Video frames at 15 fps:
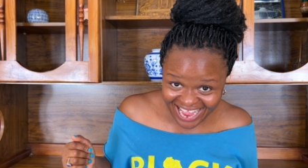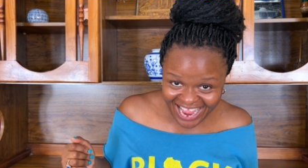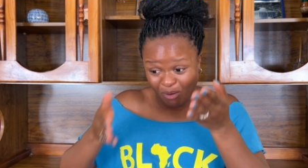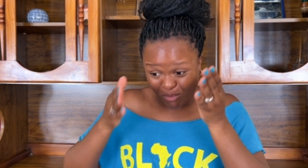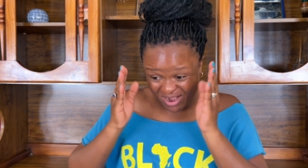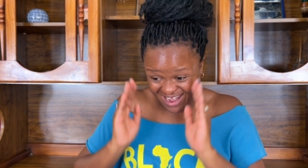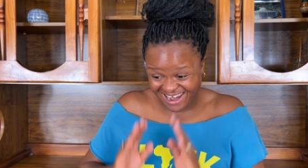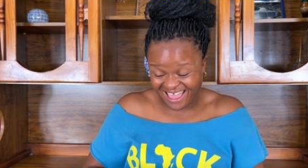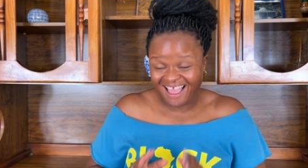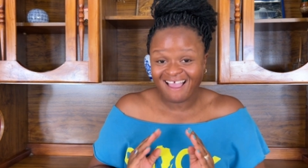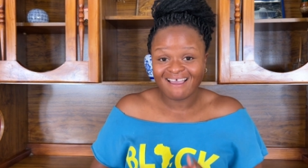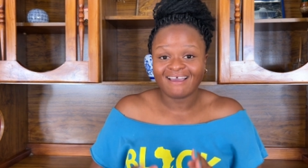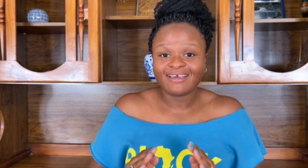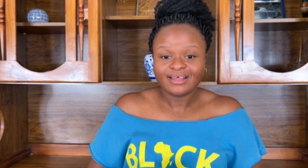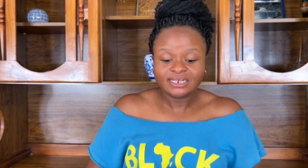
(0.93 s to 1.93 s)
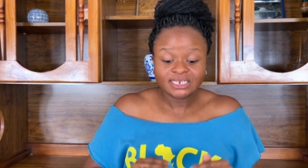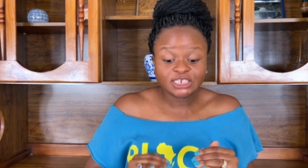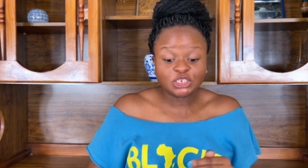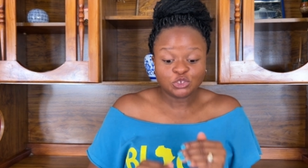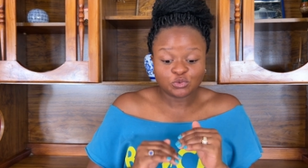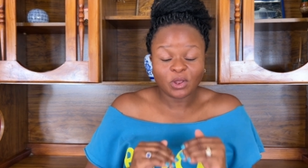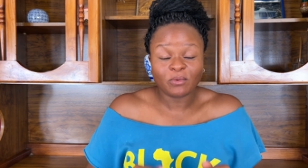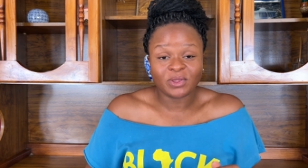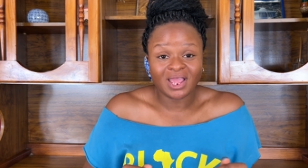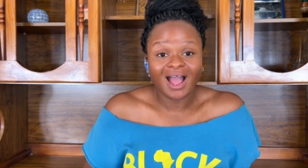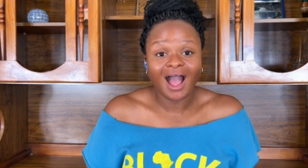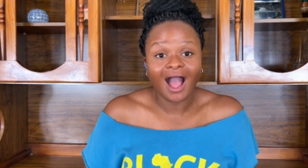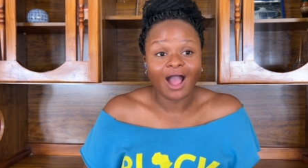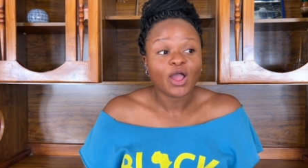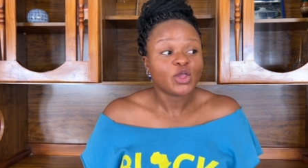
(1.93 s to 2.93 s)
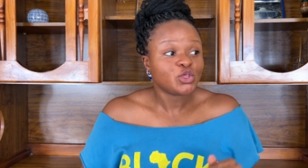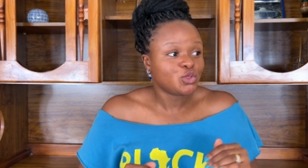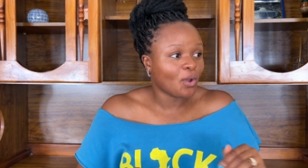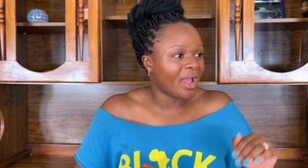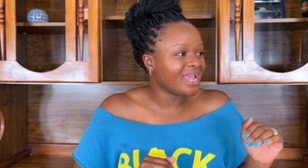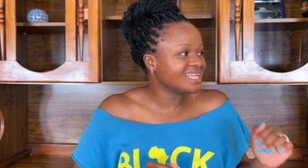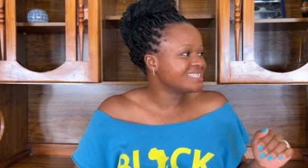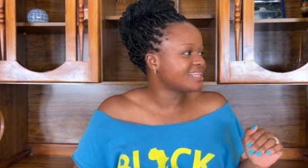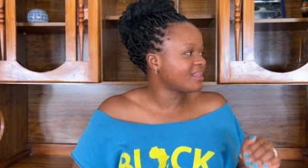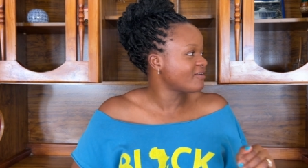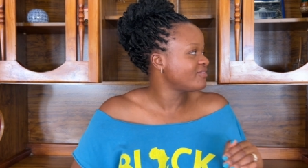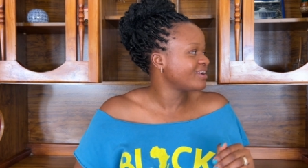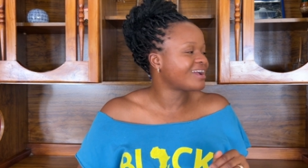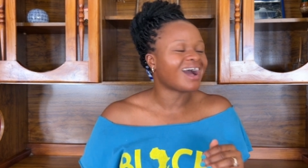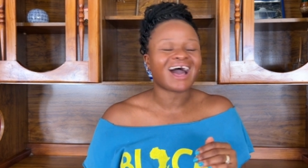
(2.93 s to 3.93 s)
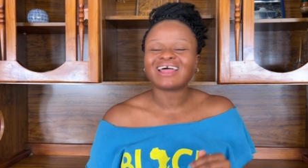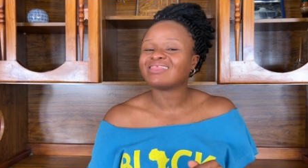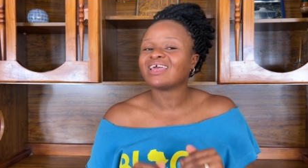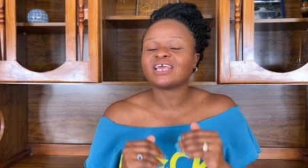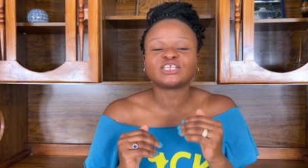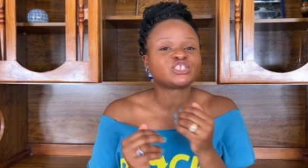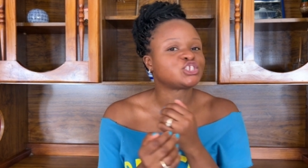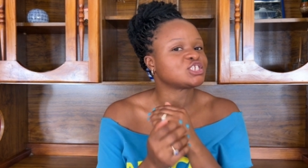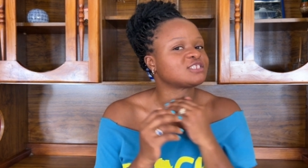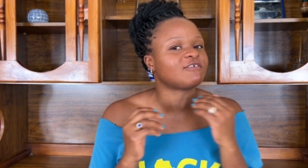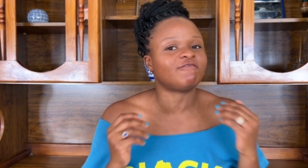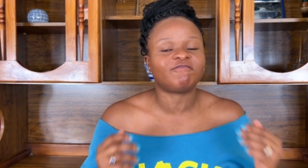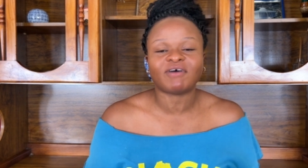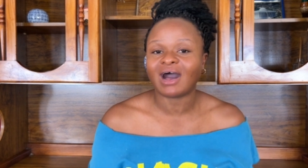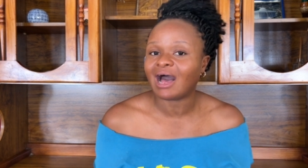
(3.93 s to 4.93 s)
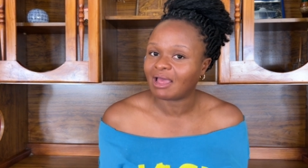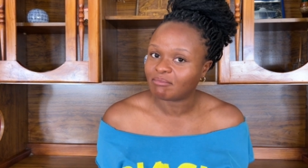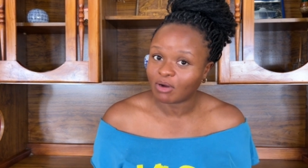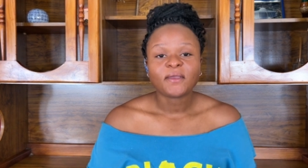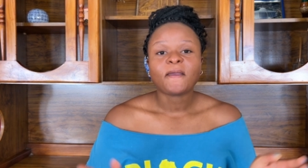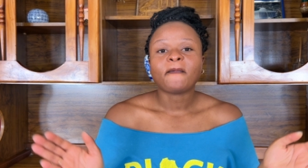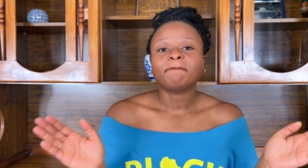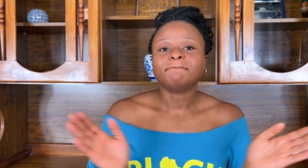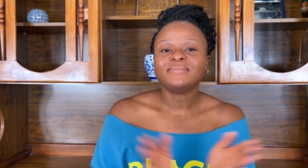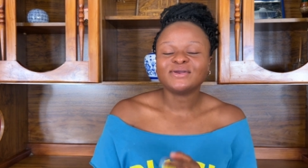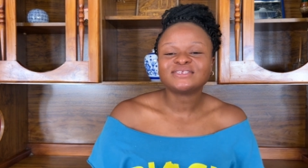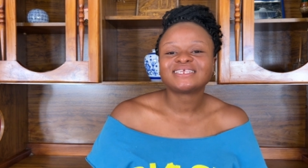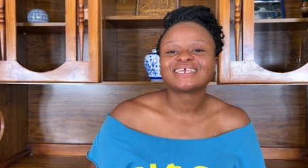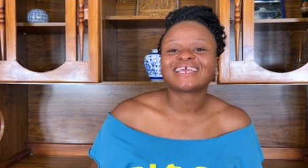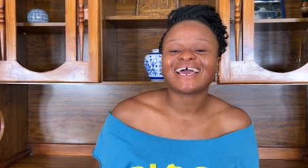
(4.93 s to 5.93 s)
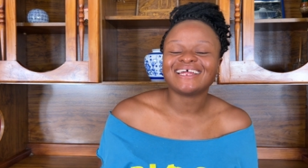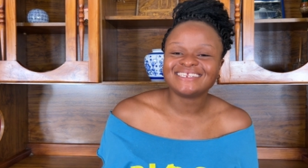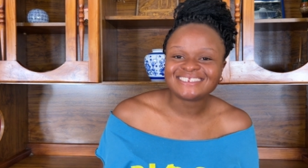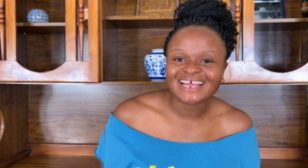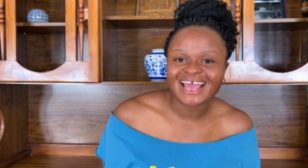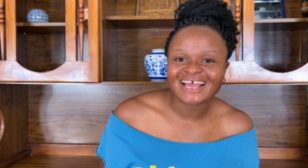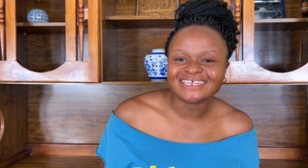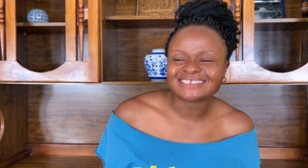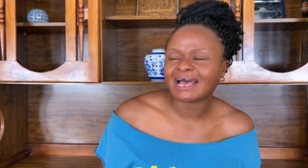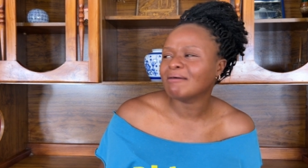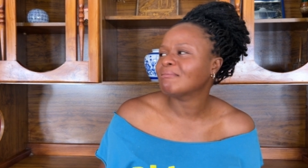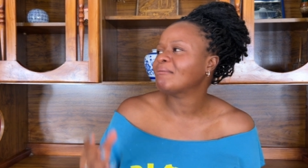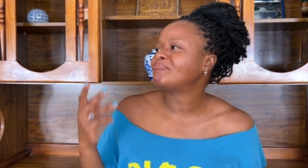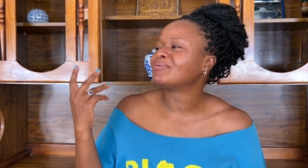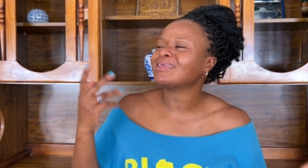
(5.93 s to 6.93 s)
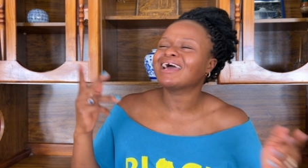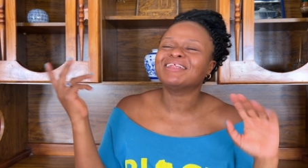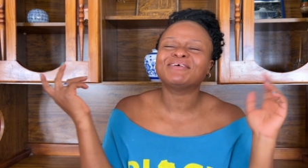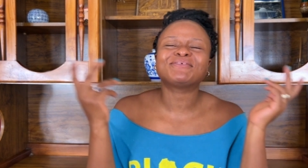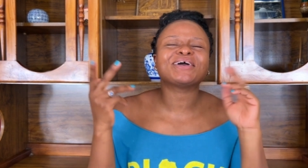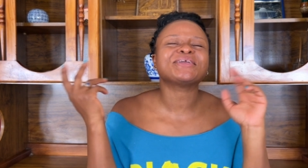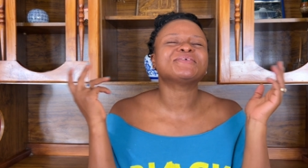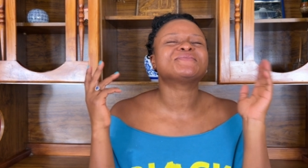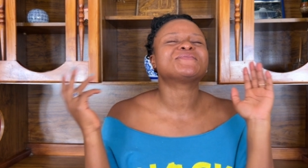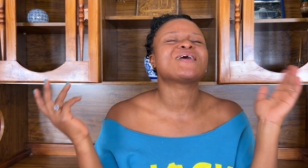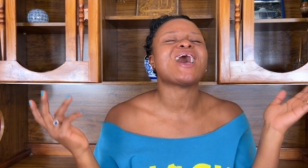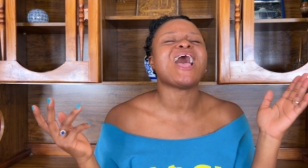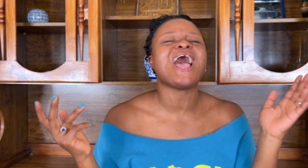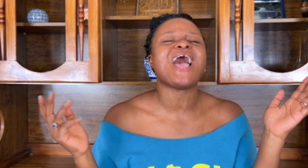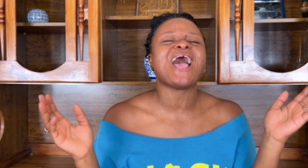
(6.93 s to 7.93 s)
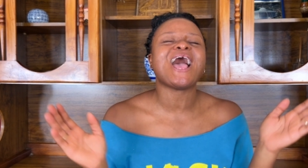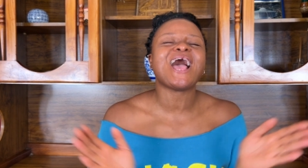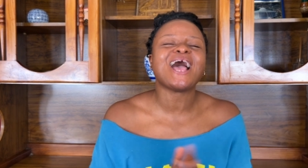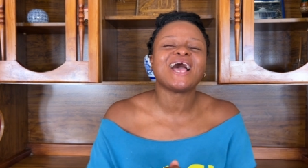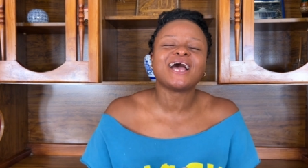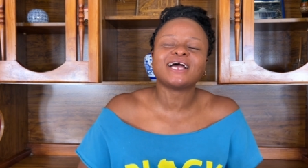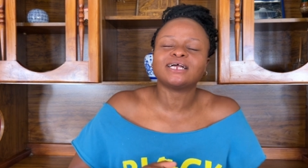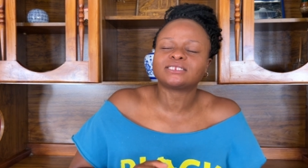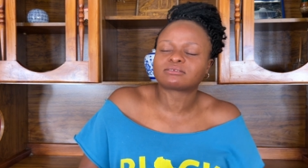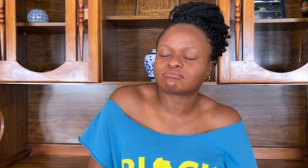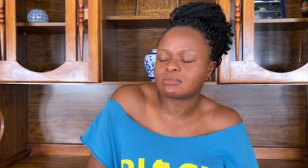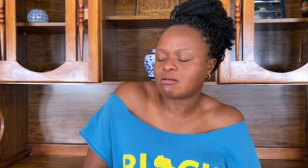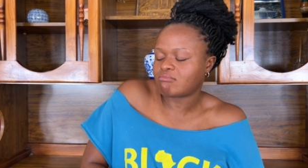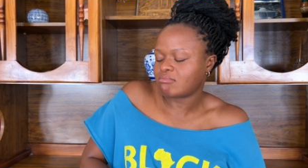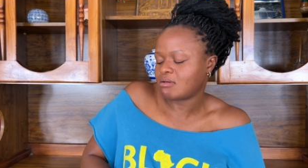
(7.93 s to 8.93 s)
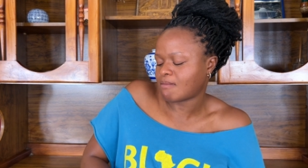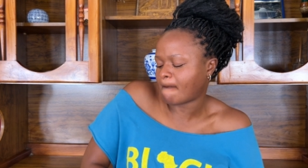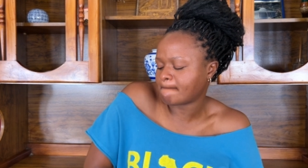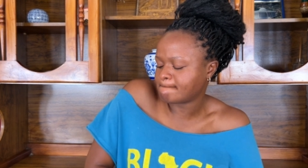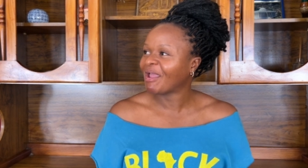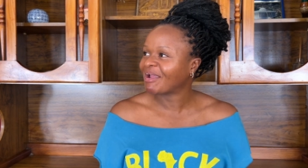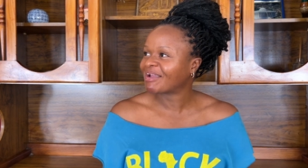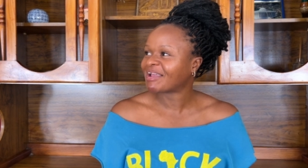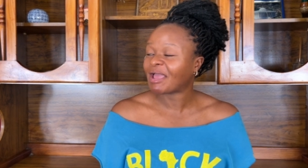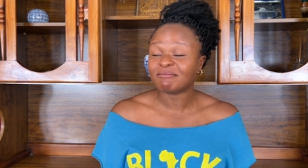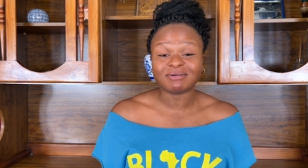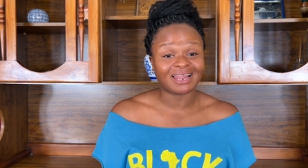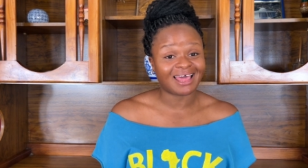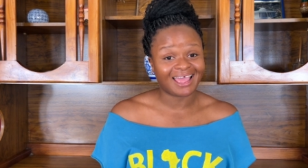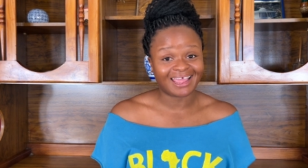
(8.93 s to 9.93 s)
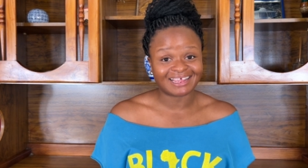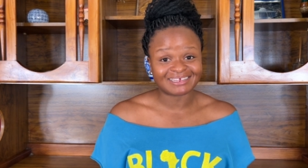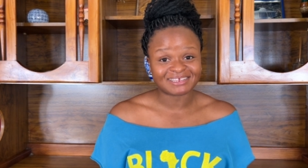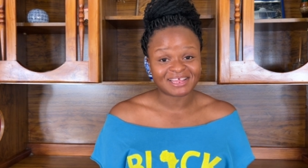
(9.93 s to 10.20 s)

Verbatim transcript: Voila, this is where we are. You're in South Africa. There is just a vibe. Music and dance. Amapiano, where you at? Am I lying?